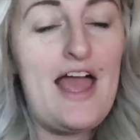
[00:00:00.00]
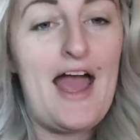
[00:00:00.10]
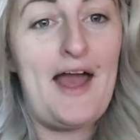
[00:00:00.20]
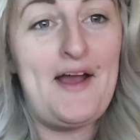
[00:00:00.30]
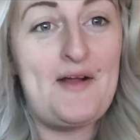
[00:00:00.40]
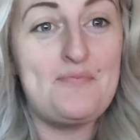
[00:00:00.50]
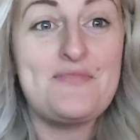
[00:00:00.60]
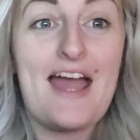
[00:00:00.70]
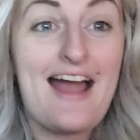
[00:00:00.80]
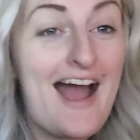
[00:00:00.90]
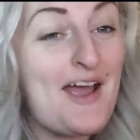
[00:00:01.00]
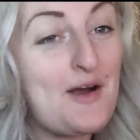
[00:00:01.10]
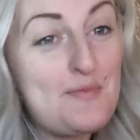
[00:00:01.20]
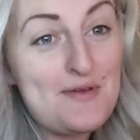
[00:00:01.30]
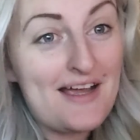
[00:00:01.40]
Um, yeah, I
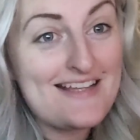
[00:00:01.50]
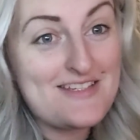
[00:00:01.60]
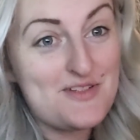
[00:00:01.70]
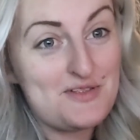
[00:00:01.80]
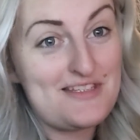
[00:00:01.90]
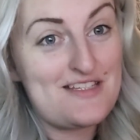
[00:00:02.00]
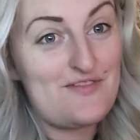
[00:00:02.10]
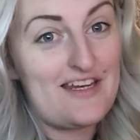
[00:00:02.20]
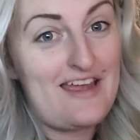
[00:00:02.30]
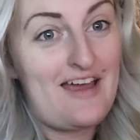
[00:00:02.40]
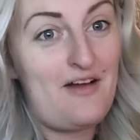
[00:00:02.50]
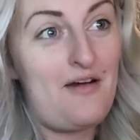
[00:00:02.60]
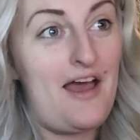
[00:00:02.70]
hope you guys enjoyed this video.